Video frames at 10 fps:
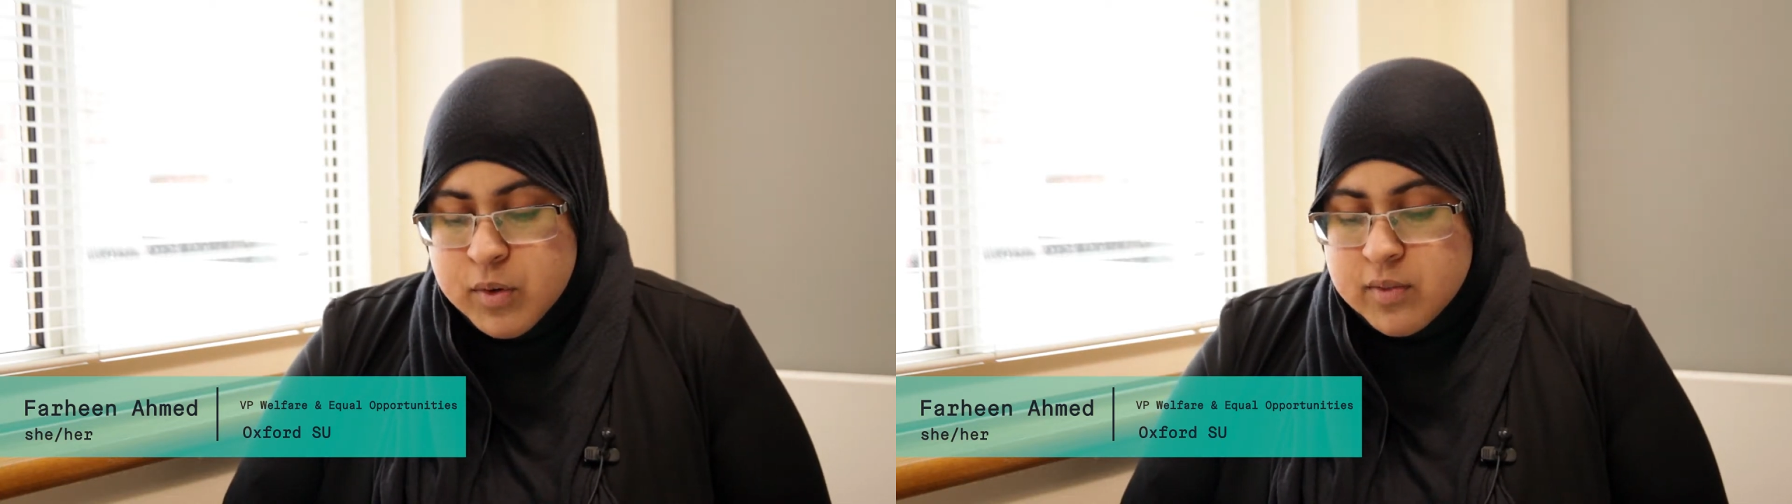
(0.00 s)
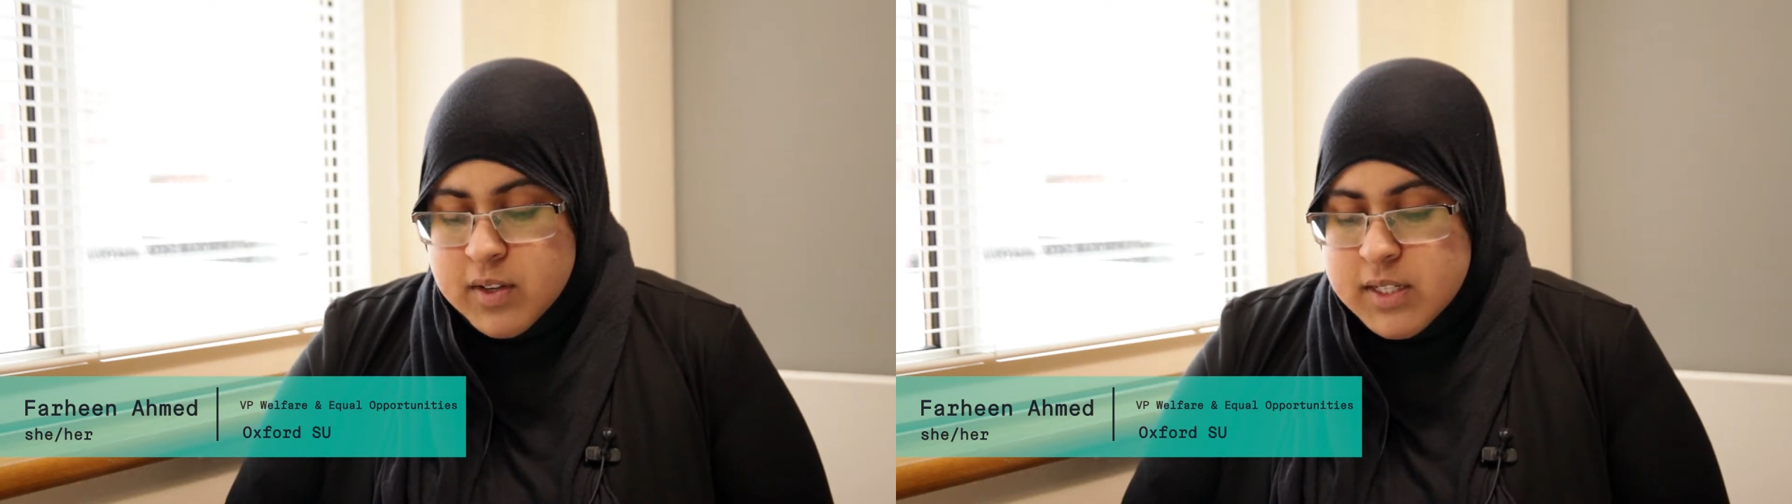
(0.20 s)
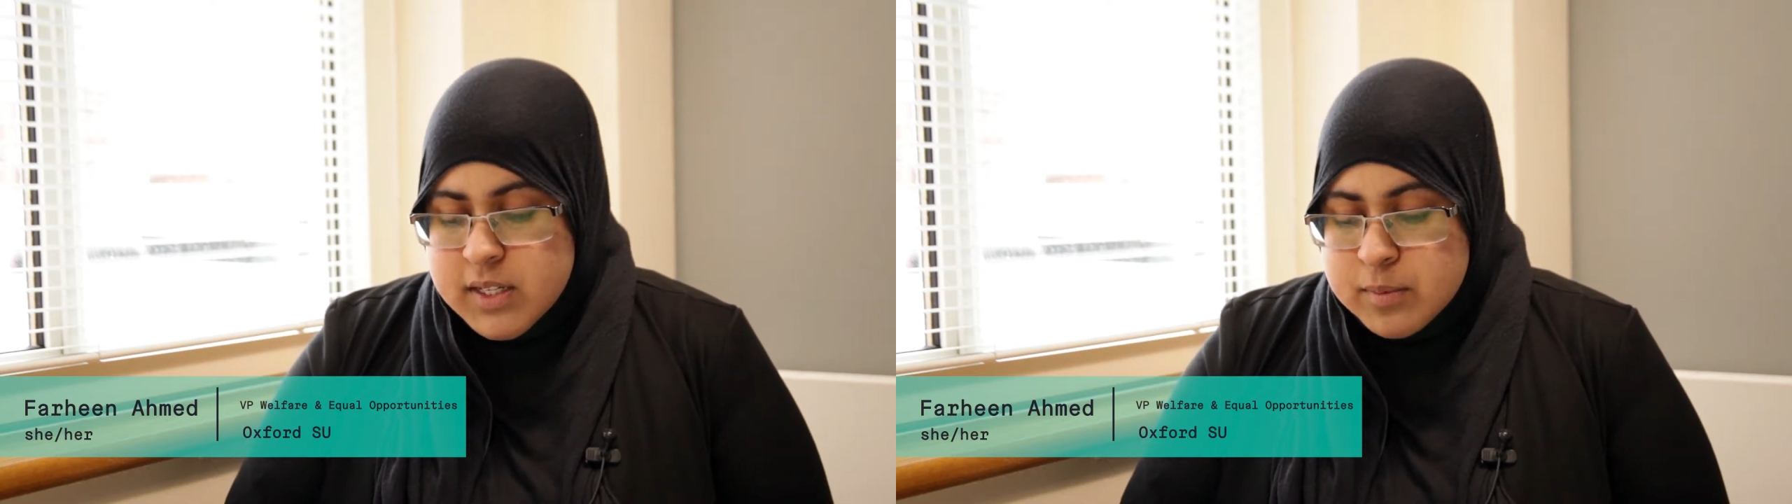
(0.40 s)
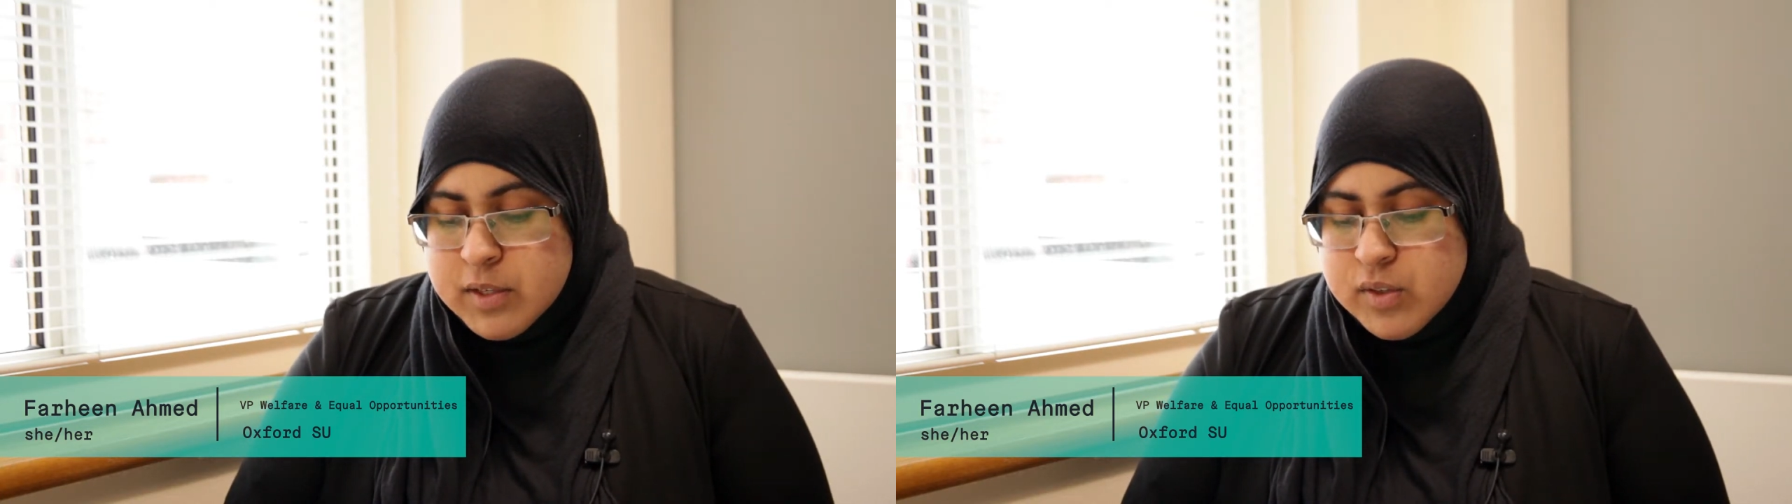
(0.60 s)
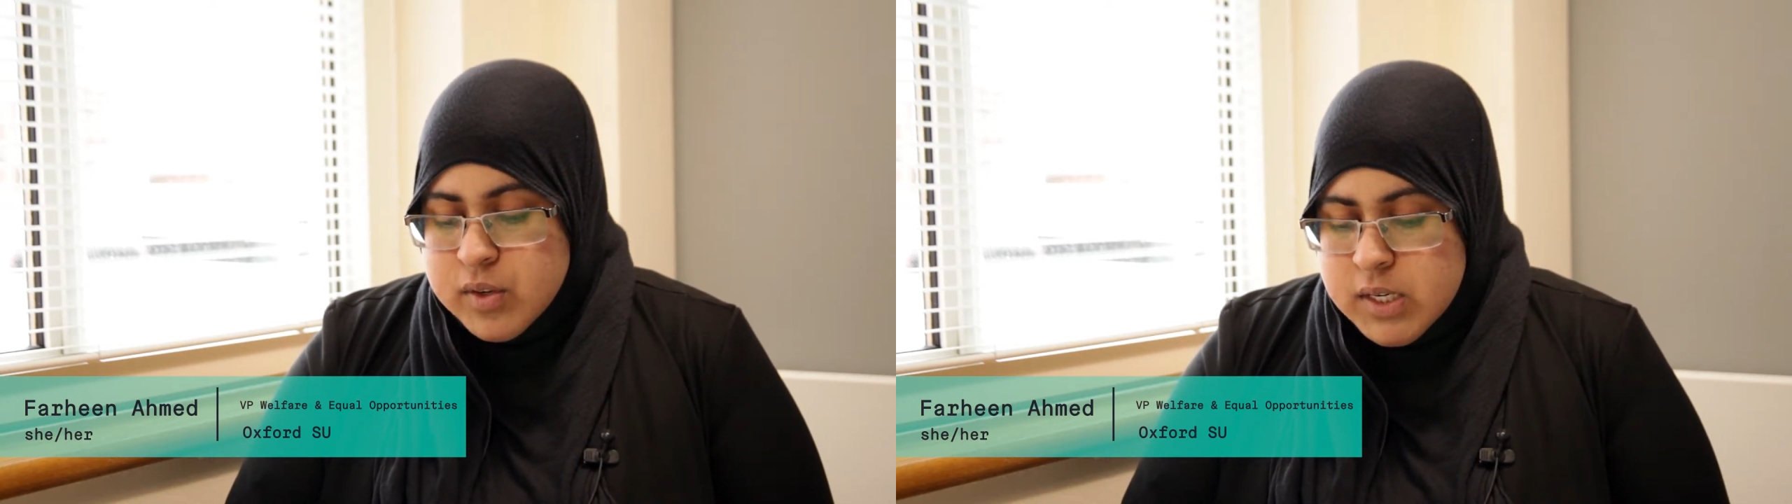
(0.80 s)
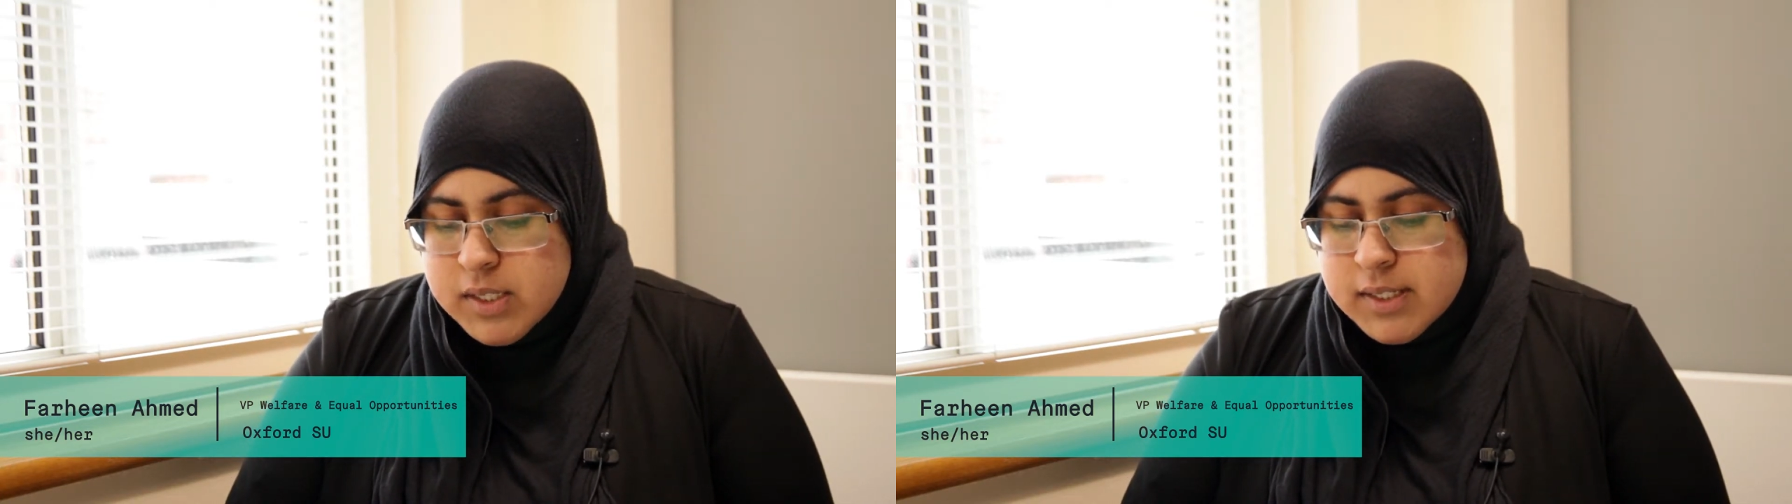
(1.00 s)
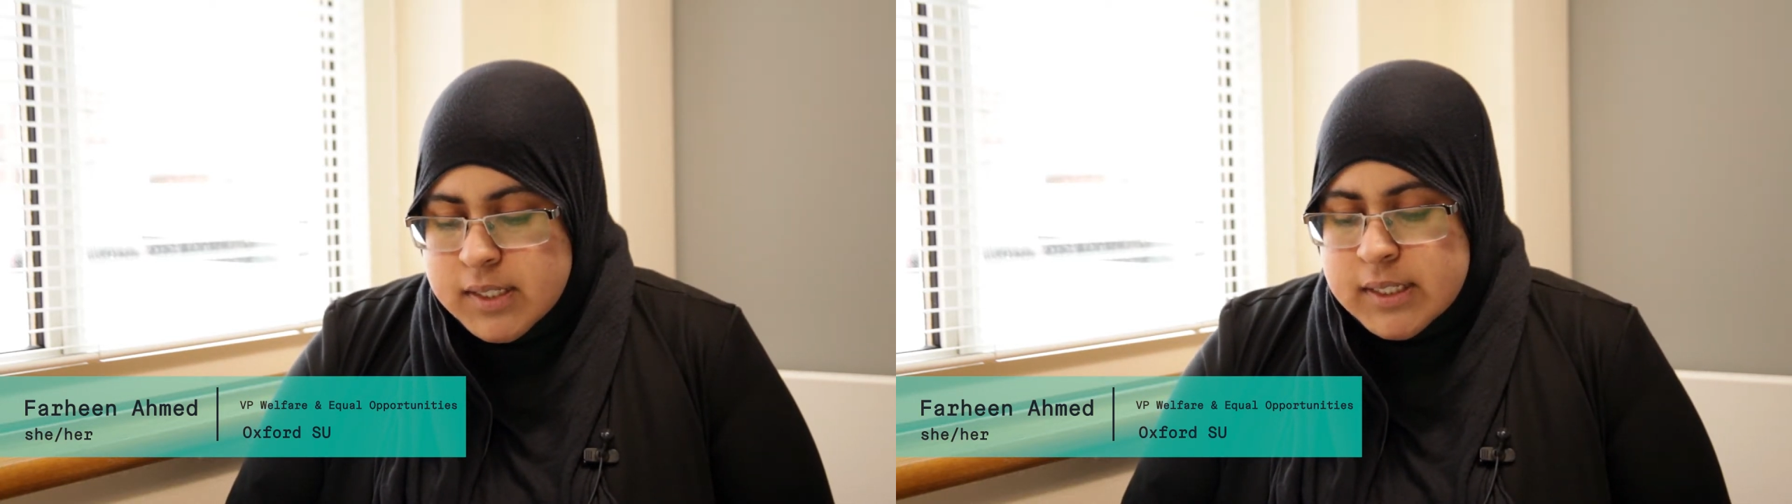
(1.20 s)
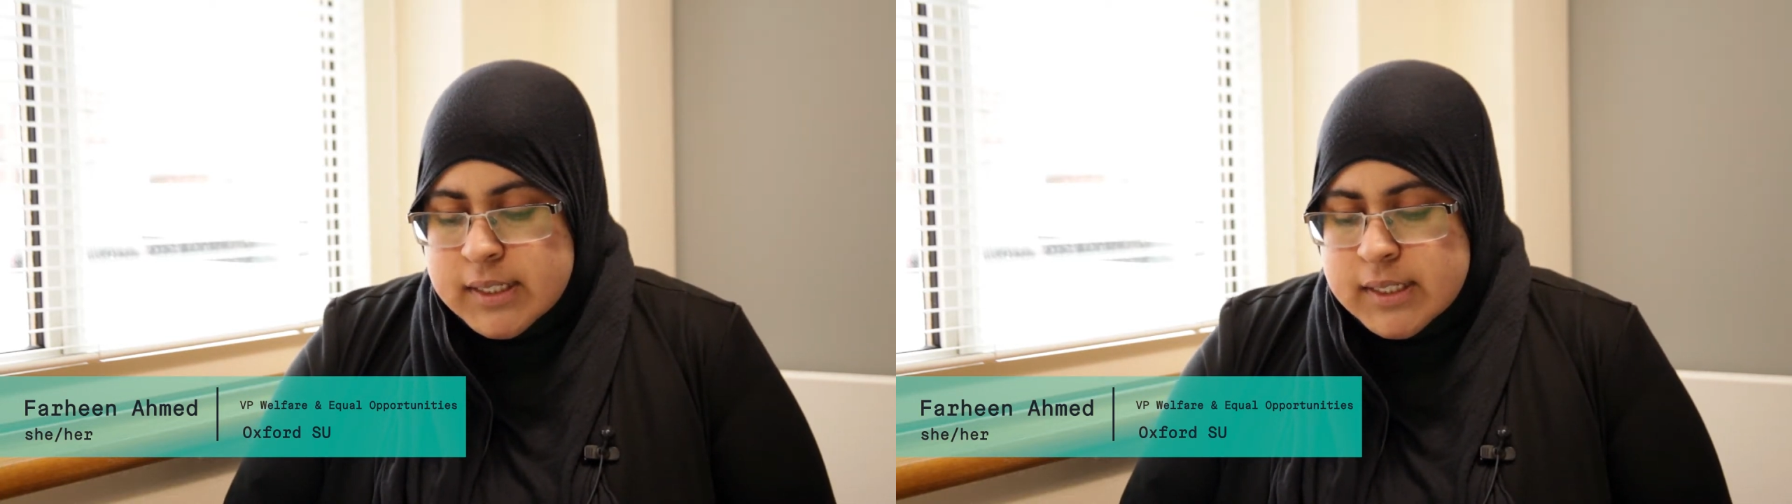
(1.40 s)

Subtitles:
university administration.